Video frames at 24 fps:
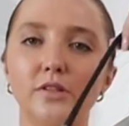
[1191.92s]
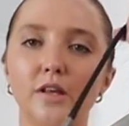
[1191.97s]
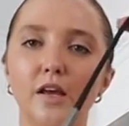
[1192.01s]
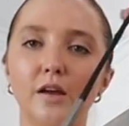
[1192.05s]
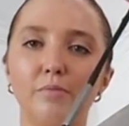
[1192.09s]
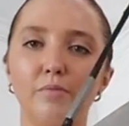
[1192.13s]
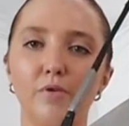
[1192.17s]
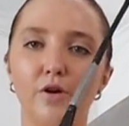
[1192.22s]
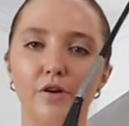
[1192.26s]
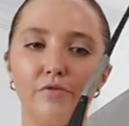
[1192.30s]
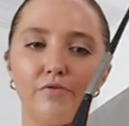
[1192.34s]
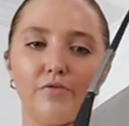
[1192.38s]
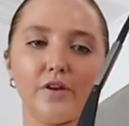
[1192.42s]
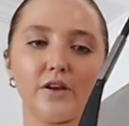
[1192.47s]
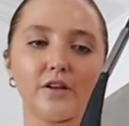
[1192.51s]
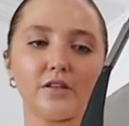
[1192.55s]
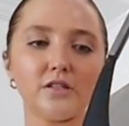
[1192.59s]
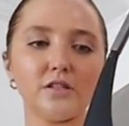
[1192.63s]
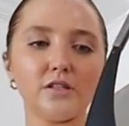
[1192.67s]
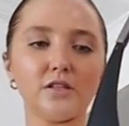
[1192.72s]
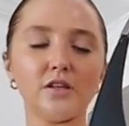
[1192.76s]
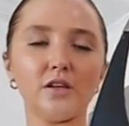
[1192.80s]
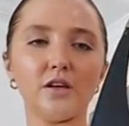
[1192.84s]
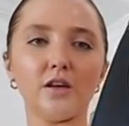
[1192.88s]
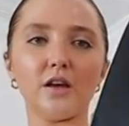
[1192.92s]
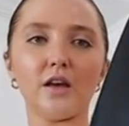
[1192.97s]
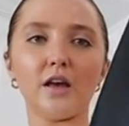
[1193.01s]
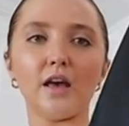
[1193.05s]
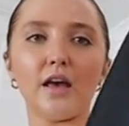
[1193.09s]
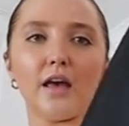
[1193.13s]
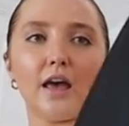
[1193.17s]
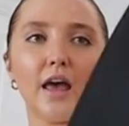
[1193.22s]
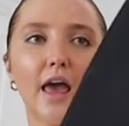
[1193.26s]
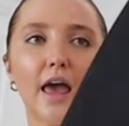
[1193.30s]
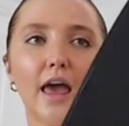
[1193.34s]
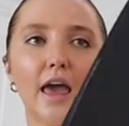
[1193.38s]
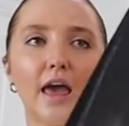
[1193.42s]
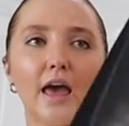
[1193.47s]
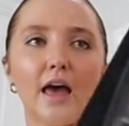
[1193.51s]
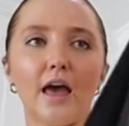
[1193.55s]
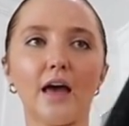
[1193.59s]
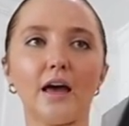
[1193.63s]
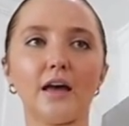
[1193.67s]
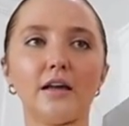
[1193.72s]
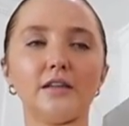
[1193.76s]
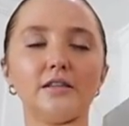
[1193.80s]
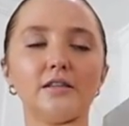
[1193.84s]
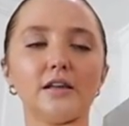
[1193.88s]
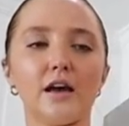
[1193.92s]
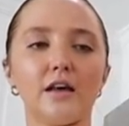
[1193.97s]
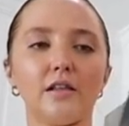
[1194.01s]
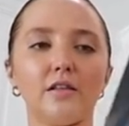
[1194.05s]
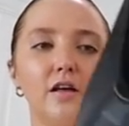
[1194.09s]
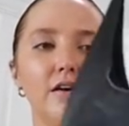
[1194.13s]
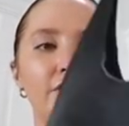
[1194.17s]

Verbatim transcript: was like perfect and I